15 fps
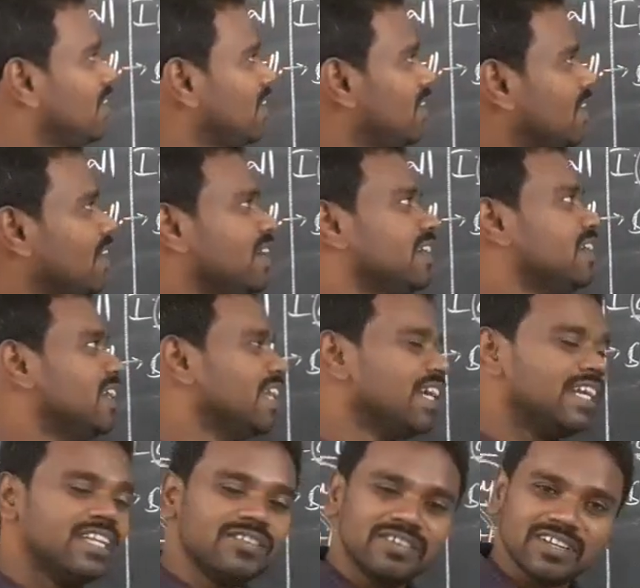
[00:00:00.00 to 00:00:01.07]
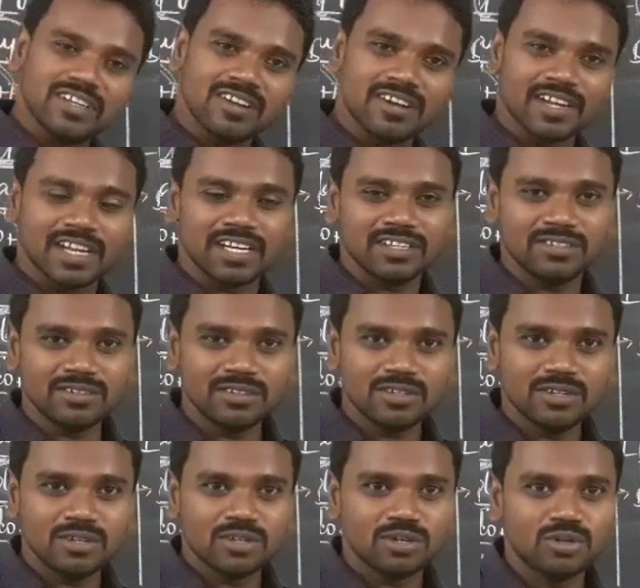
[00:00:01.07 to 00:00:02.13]
Right. Negative interrogative.
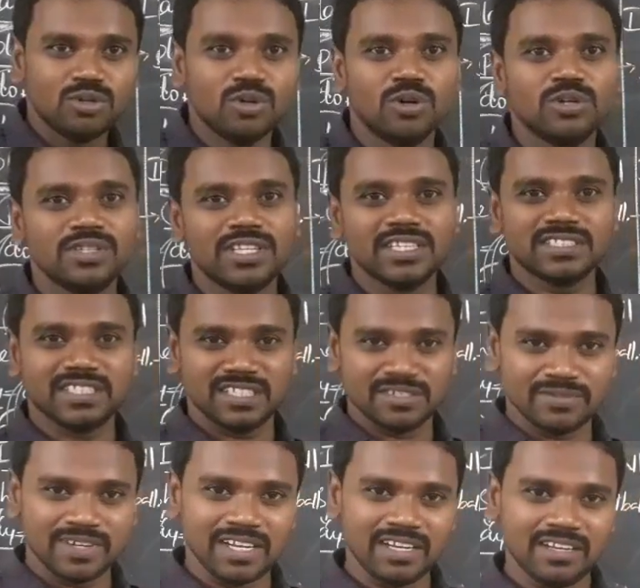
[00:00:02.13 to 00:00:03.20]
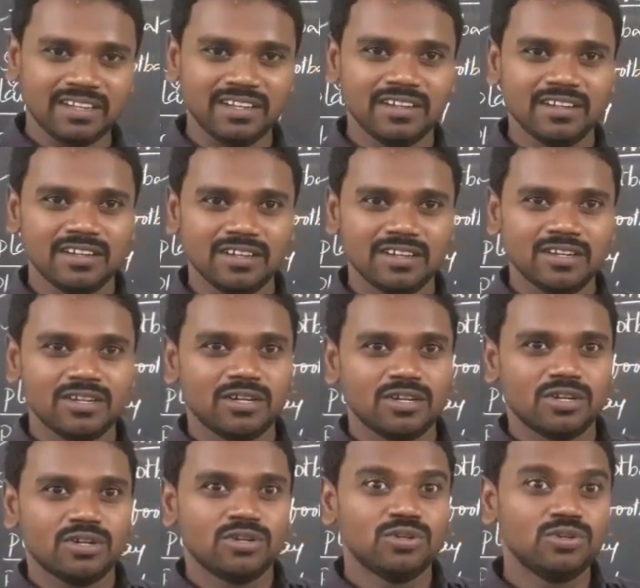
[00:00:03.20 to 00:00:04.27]
Don't they sing well?
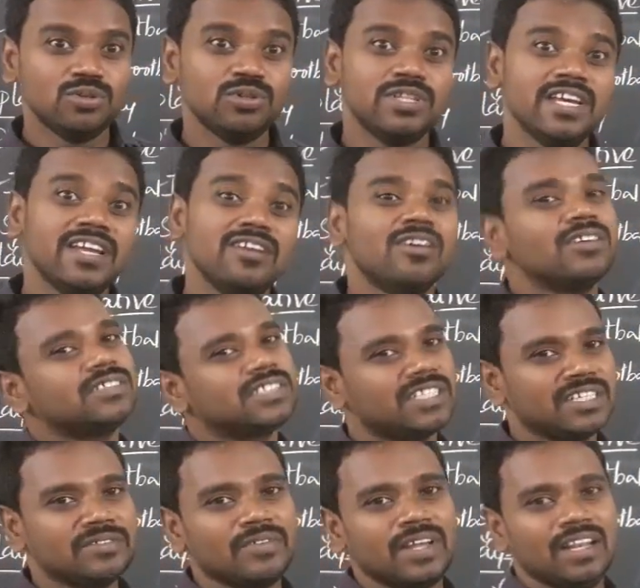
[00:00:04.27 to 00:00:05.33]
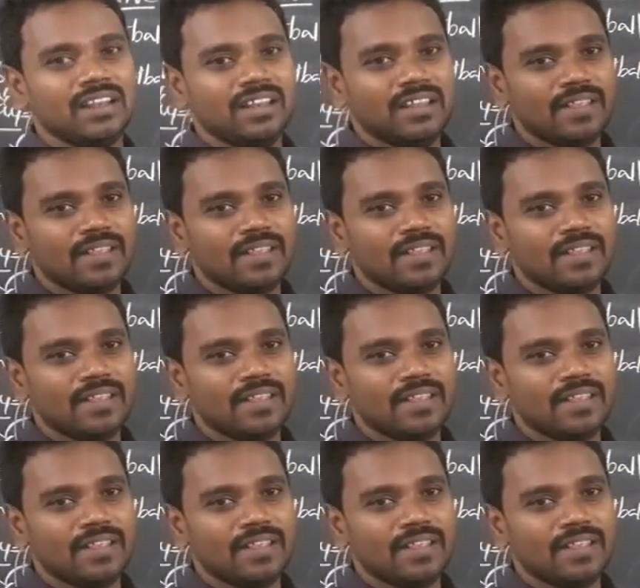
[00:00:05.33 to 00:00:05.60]
Do they not sing well?